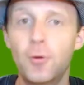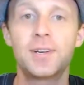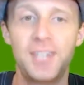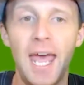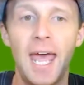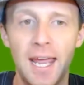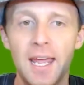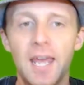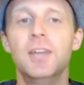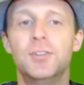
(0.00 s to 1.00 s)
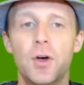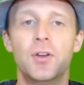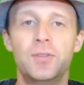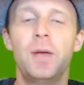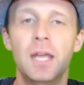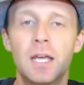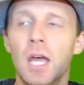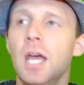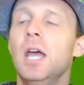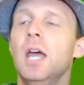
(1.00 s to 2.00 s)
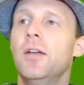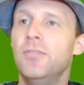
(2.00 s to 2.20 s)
forte, so to speak.